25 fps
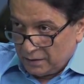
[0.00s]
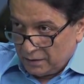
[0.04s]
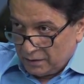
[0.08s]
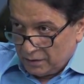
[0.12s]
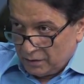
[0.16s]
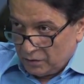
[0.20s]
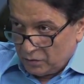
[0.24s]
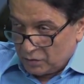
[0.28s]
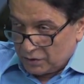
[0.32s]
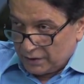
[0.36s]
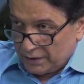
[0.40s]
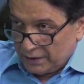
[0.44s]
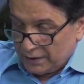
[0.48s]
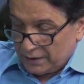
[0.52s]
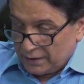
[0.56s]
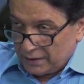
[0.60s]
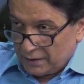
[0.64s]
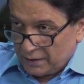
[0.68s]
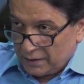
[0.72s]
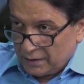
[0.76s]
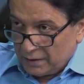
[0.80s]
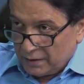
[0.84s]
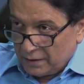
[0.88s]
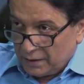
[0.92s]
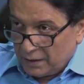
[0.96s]
You see,
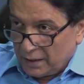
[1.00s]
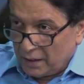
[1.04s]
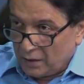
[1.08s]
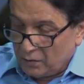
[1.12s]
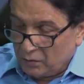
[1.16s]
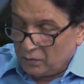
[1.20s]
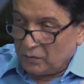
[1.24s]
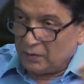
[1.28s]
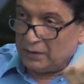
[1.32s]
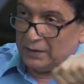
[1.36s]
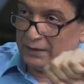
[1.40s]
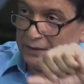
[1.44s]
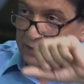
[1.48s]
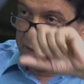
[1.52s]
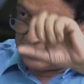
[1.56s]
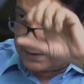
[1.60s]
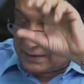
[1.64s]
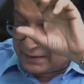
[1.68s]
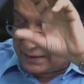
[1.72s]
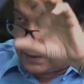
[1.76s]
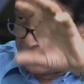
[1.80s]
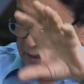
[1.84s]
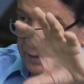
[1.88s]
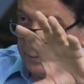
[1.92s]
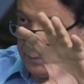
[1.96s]
now this
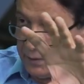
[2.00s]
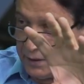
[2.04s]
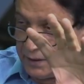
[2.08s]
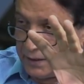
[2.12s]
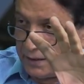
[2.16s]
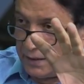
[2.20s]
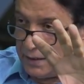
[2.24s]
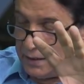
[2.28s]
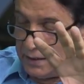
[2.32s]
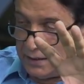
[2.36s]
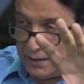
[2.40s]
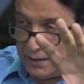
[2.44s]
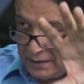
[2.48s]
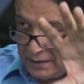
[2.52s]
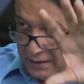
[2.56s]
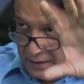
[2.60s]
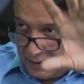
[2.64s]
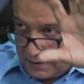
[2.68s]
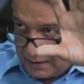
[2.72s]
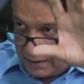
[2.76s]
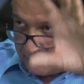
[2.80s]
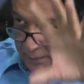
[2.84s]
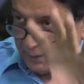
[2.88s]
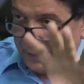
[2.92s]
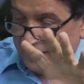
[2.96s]
cyber
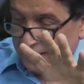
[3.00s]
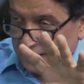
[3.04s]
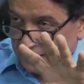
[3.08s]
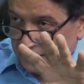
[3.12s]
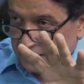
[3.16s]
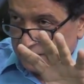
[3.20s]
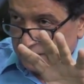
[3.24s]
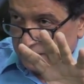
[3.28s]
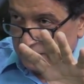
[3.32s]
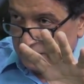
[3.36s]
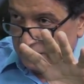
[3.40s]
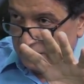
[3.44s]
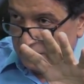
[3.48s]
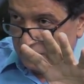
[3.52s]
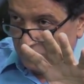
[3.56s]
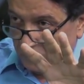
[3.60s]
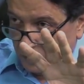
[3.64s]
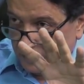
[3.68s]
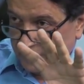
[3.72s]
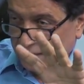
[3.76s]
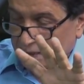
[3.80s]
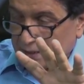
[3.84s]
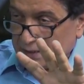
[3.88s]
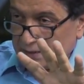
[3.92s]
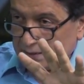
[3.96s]
space,
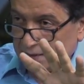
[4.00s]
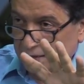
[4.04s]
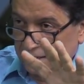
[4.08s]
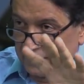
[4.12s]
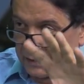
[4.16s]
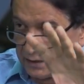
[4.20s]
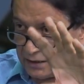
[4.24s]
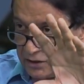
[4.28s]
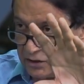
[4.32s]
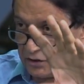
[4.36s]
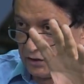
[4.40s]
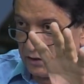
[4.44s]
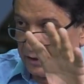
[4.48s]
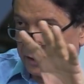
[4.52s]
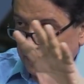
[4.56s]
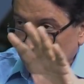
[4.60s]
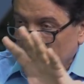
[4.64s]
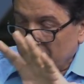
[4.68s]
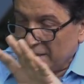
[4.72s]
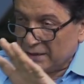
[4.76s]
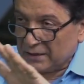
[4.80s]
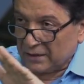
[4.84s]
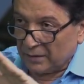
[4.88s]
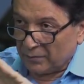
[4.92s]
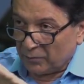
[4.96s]
what I said, the
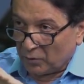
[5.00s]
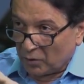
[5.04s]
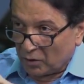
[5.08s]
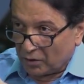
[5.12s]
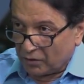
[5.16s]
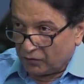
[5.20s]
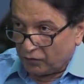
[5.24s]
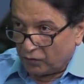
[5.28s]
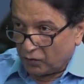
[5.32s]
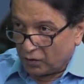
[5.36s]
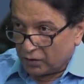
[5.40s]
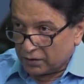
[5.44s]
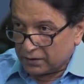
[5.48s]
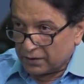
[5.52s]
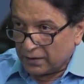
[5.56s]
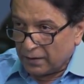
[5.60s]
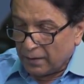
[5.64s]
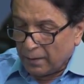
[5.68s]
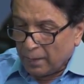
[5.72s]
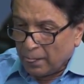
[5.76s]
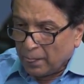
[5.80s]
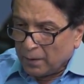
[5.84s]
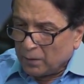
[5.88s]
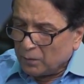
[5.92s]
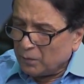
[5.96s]
strategic support force,
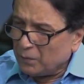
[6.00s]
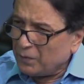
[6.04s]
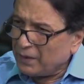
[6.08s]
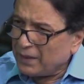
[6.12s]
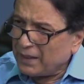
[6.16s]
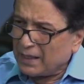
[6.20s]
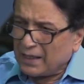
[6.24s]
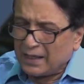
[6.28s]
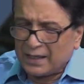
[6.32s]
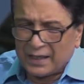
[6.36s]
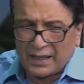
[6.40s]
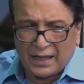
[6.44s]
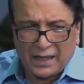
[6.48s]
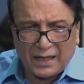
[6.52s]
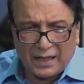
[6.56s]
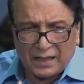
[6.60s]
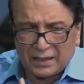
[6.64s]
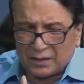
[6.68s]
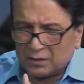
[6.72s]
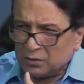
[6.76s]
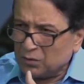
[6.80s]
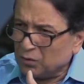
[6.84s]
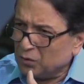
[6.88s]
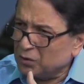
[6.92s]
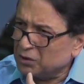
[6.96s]
we are
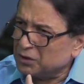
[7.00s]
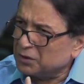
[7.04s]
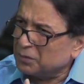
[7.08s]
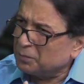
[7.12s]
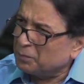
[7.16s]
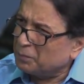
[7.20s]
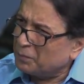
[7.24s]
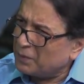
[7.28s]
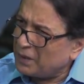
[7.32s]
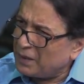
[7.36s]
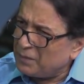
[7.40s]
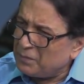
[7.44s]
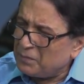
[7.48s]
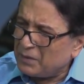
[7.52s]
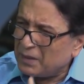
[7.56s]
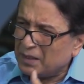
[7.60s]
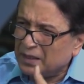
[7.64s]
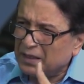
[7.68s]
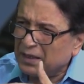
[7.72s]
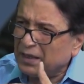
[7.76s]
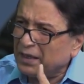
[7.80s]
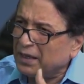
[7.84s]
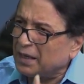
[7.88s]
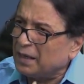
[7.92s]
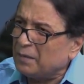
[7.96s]
at those
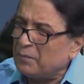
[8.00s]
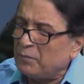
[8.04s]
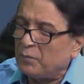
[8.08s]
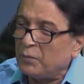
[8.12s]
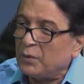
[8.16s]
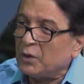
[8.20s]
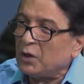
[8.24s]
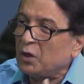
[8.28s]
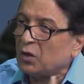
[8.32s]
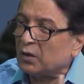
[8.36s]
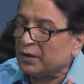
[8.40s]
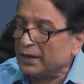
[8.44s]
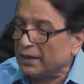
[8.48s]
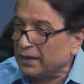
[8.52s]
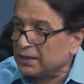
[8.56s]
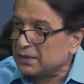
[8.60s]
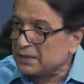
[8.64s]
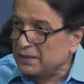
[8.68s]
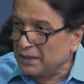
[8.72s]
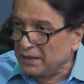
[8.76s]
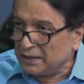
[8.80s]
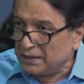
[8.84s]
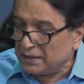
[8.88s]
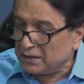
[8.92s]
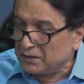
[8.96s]
preliminary embryonic
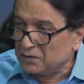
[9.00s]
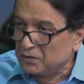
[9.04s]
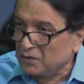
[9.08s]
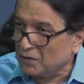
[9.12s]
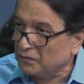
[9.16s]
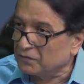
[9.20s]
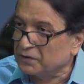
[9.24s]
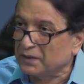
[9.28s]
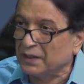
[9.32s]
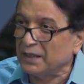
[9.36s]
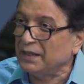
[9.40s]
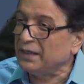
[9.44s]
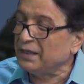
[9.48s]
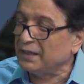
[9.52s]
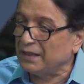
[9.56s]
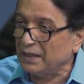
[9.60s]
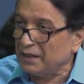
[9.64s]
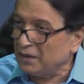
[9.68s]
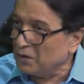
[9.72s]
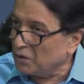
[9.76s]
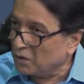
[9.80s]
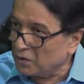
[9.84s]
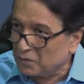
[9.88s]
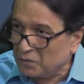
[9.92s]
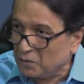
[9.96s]
stages of
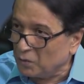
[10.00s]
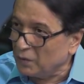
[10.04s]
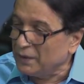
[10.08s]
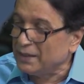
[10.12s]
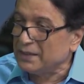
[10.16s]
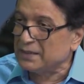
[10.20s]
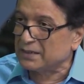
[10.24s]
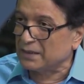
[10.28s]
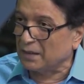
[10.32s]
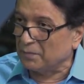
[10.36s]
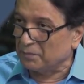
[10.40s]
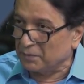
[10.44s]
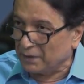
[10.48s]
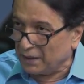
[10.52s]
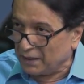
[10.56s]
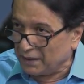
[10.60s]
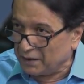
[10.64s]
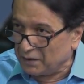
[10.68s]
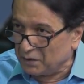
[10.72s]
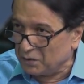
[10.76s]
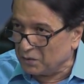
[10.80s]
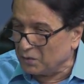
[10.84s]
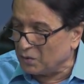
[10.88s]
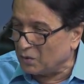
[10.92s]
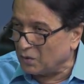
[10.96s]
thinking or doing something.
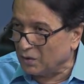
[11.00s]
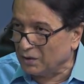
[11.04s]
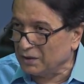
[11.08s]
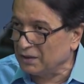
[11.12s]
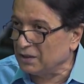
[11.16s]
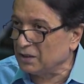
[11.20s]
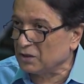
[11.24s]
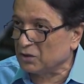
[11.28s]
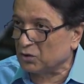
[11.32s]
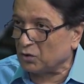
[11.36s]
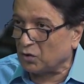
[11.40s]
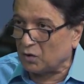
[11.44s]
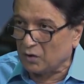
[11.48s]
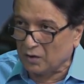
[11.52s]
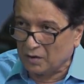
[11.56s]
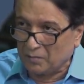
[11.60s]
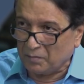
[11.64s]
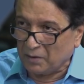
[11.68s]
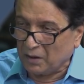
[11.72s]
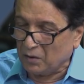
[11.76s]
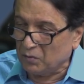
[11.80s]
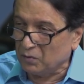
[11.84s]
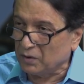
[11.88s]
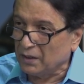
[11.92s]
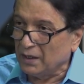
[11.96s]
You know, all this talk
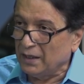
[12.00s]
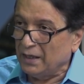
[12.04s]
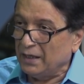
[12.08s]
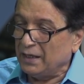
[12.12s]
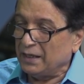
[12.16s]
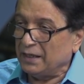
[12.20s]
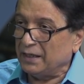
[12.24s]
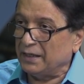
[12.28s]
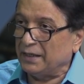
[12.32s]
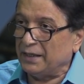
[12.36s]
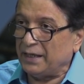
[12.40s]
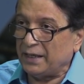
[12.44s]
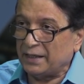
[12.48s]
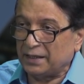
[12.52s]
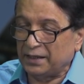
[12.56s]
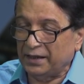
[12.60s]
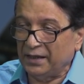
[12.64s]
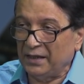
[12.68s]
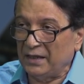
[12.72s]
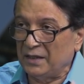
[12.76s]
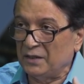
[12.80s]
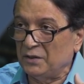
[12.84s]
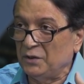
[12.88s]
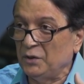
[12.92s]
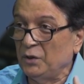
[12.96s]
about
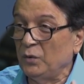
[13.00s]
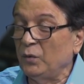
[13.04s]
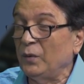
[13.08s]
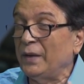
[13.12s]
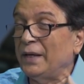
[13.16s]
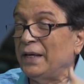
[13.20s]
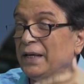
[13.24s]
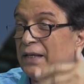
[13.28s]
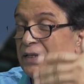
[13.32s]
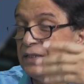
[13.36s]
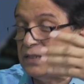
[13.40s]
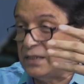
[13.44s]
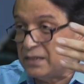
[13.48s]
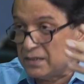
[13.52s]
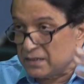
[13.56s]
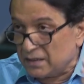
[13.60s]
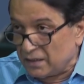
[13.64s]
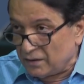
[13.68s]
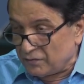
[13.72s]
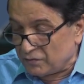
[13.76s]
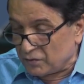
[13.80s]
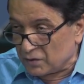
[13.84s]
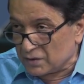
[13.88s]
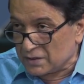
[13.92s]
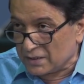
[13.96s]
creating a new
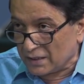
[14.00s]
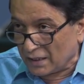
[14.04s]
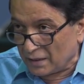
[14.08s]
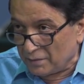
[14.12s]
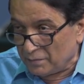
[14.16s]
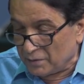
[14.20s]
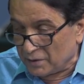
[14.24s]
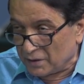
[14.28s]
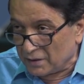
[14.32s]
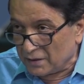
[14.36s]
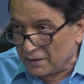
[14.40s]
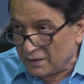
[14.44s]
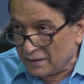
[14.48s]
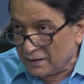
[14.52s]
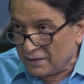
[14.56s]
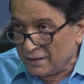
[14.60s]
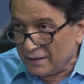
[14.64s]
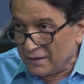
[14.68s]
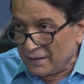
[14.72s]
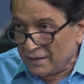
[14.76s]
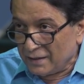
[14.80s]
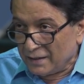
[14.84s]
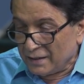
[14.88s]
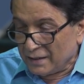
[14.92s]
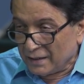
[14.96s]
agency for cyber,
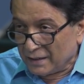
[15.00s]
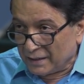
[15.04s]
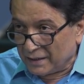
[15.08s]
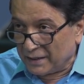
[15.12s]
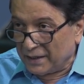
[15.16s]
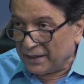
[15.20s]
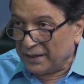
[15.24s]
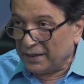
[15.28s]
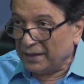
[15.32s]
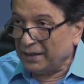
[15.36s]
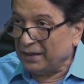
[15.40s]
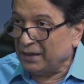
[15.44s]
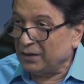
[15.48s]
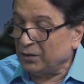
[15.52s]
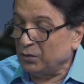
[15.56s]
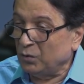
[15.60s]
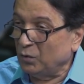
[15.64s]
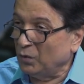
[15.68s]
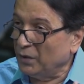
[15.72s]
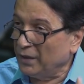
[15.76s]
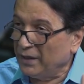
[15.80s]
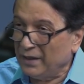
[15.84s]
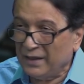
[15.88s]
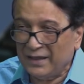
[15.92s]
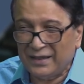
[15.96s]
creating a
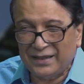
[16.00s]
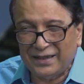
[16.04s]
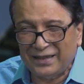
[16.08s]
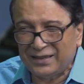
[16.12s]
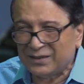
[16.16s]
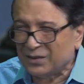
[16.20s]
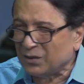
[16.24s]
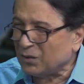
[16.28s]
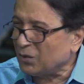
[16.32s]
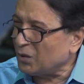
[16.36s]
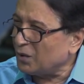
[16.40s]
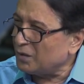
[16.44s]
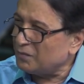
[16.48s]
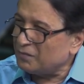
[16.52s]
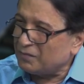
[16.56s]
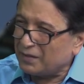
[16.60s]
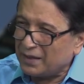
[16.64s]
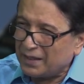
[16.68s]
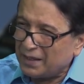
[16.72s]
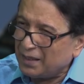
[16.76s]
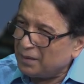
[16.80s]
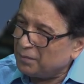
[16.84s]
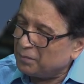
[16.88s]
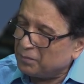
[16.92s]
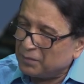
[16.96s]
new, these
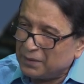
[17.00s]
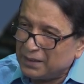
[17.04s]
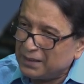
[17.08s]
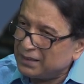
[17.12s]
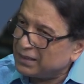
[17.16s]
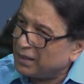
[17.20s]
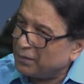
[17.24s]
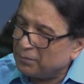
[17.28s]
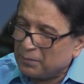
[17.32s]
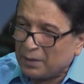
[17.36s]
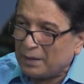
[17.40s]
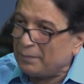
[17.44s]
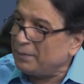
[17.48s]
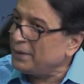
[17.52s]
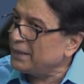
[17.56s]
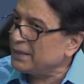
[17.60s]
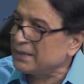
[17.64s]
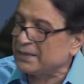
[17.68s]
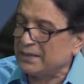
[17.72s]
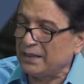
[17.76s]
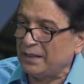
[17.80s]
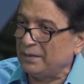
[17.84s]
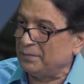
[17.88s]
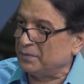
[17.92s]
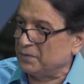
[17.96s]
are baby
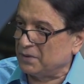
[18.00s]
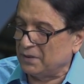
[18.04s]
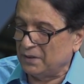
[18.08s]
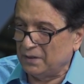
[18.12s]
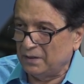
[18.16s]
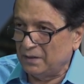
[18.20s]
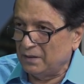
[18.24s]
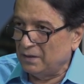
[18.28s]
steps.